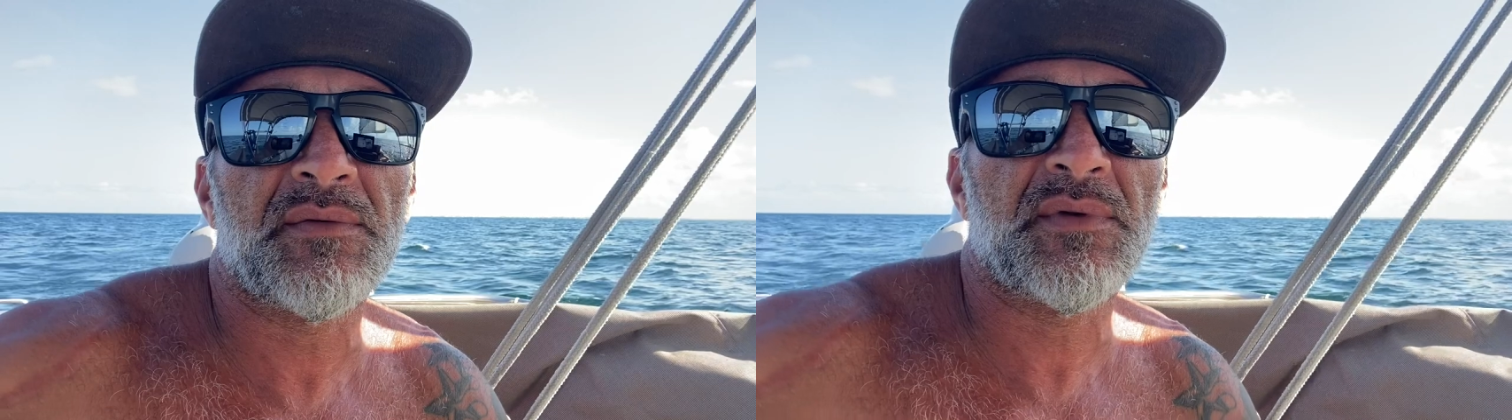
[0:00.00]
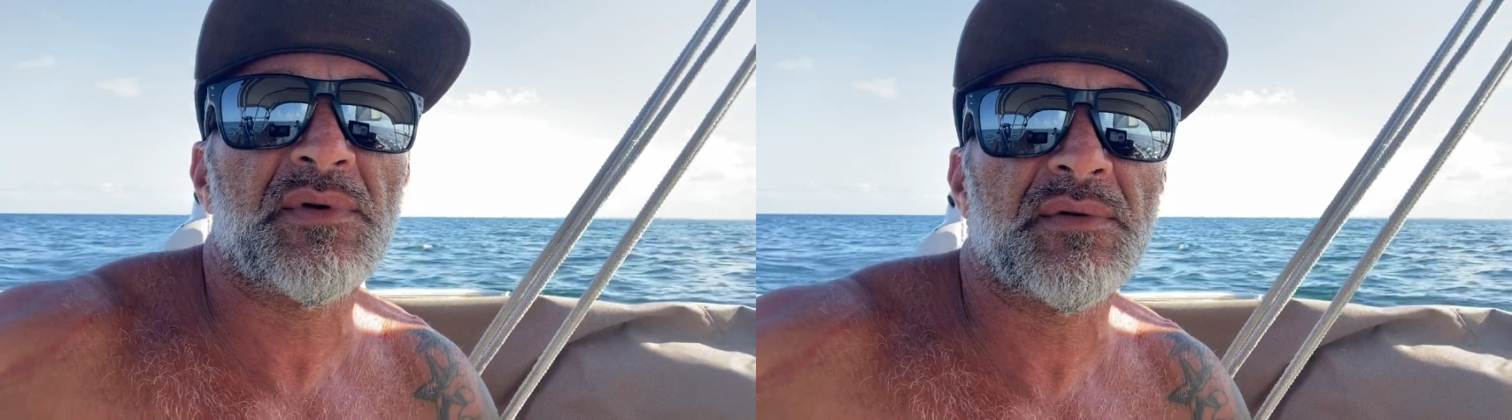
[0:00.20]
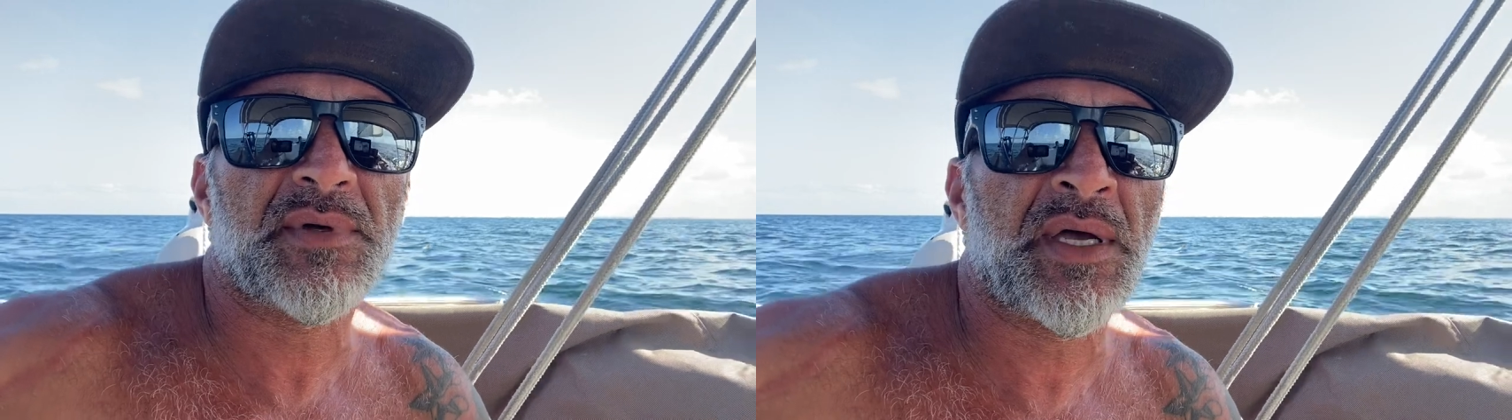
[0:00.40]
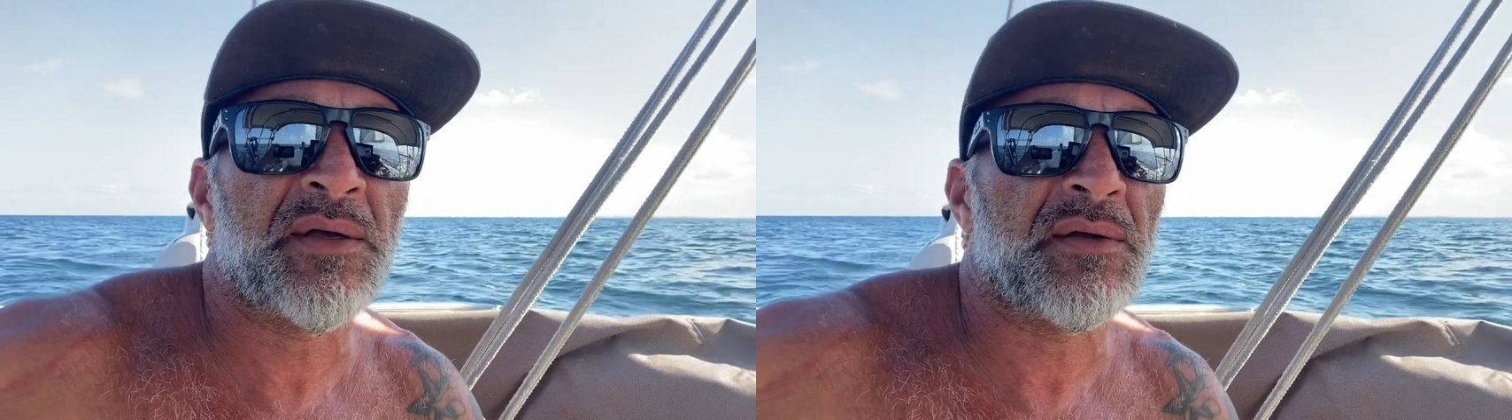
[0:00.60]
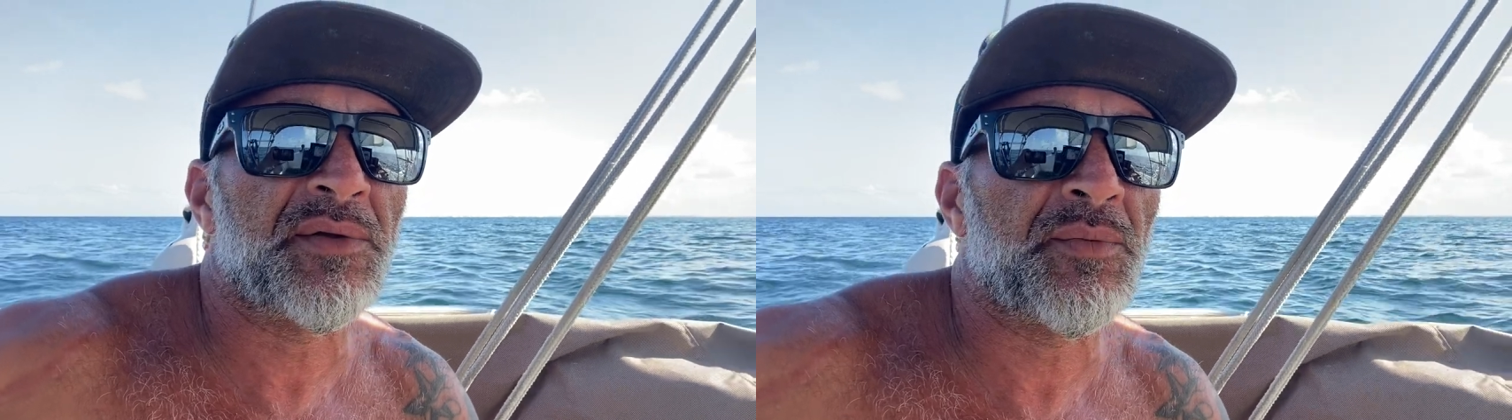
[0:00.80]
The
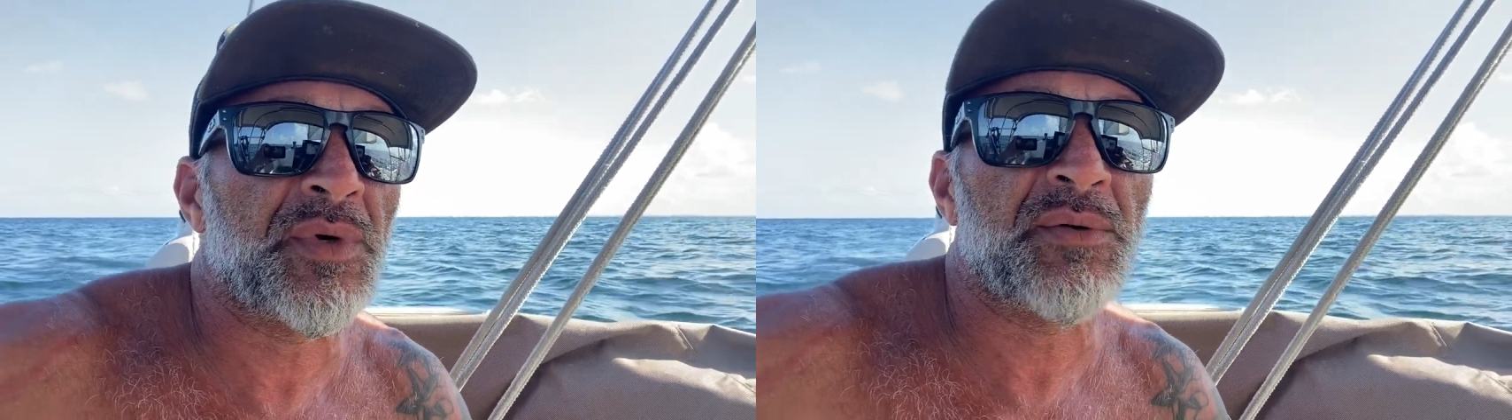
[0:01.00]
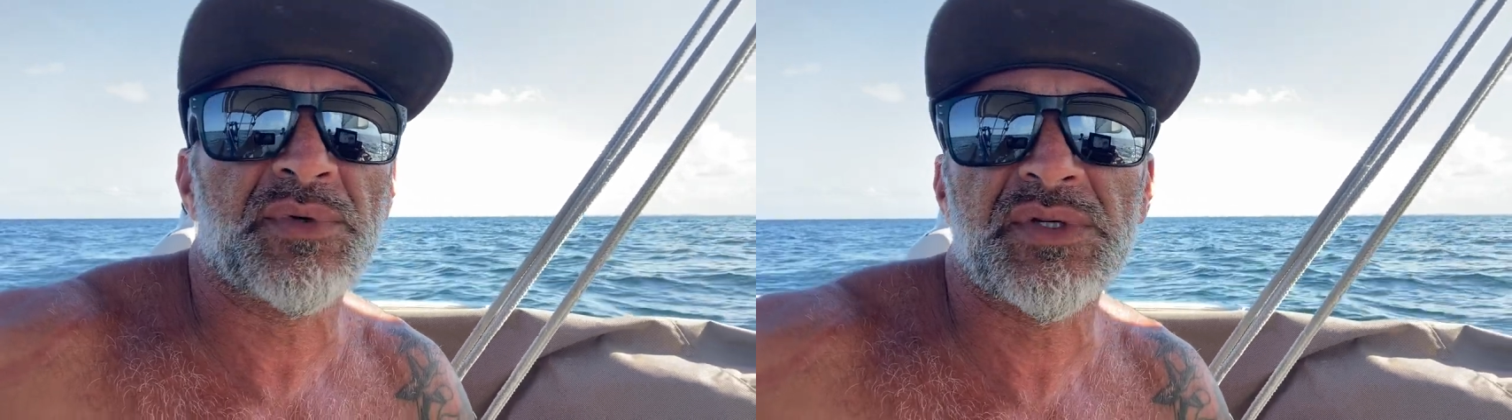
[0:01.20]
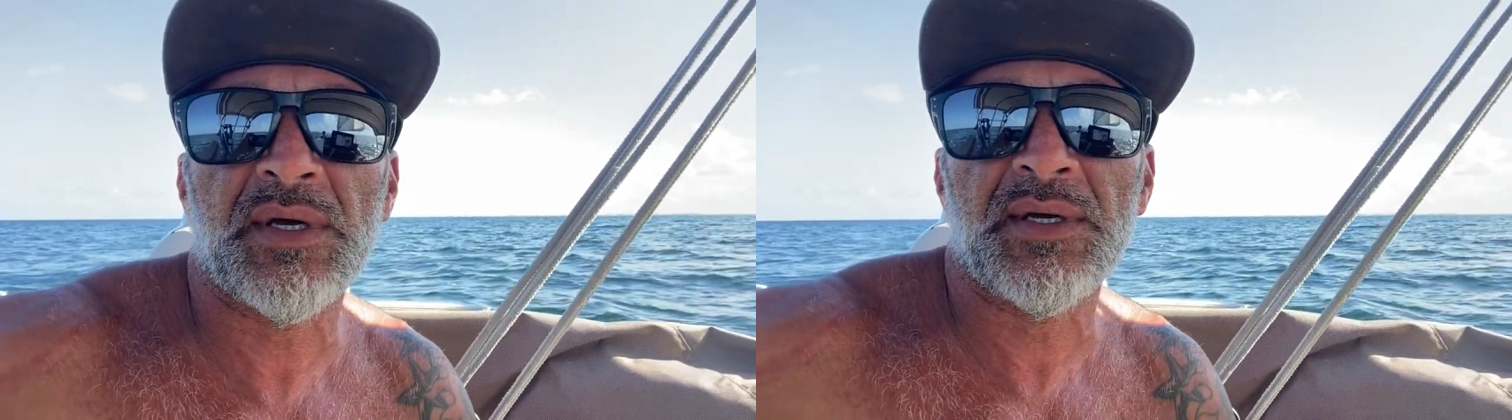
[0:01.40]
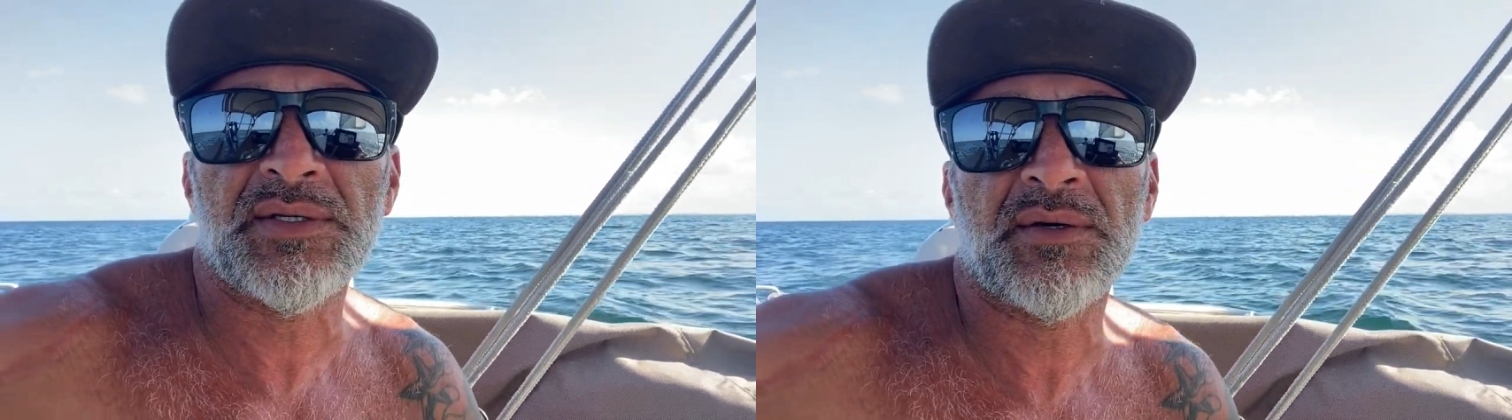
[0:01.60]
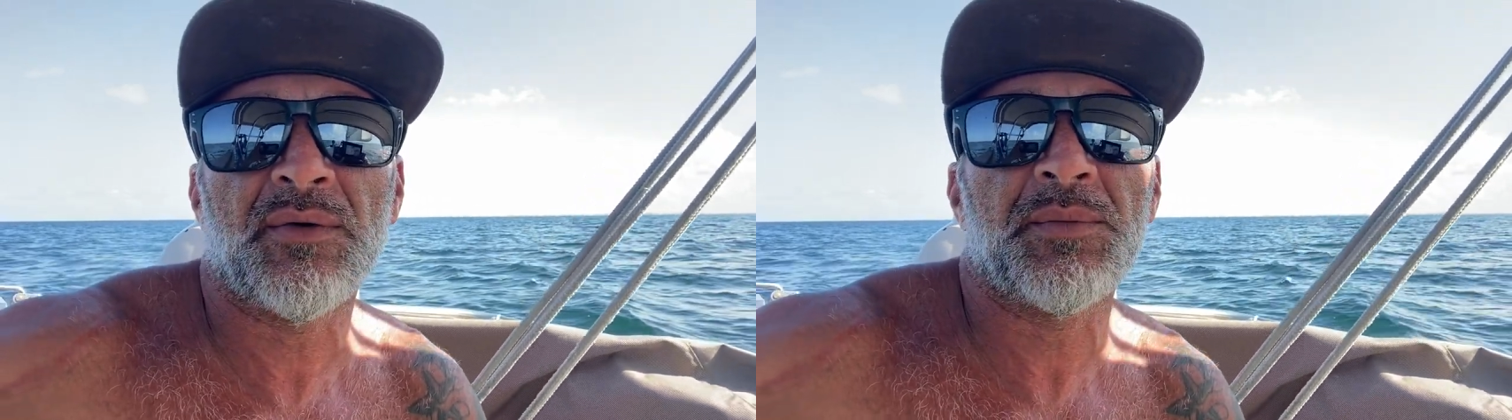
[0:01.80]
angle of the wind was
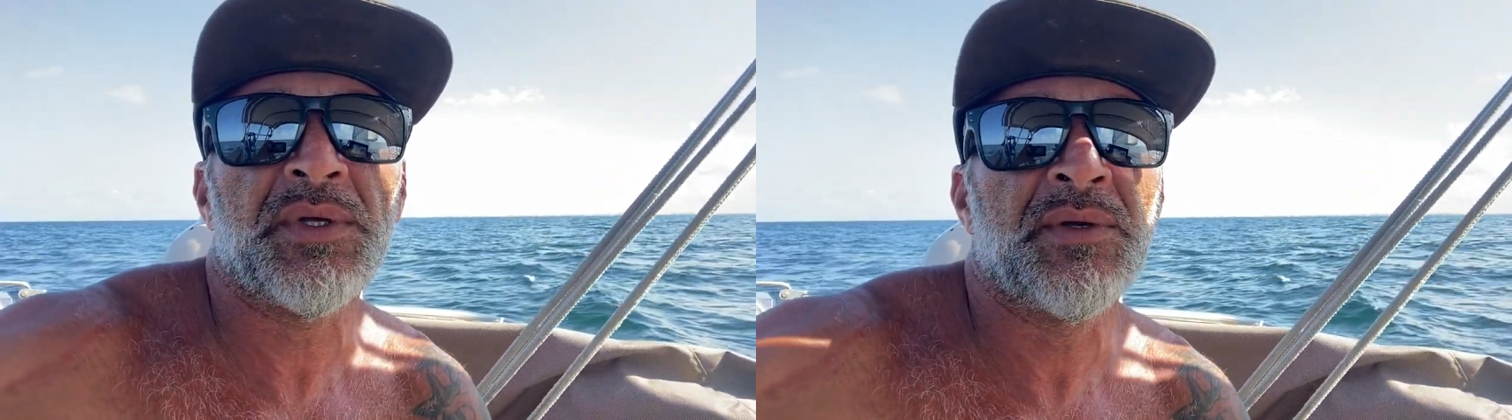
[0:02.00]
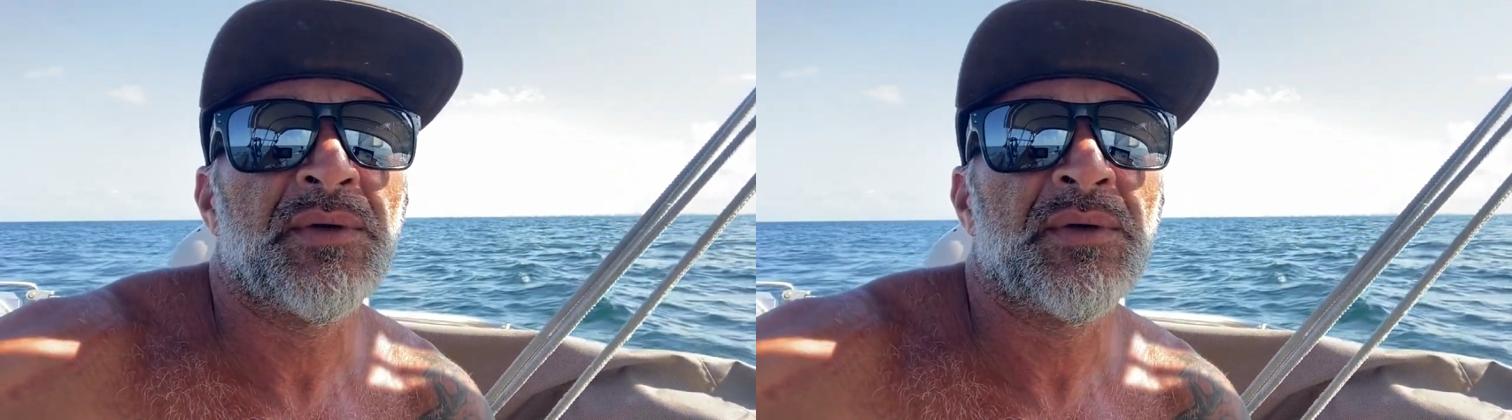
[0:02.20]
changing on me.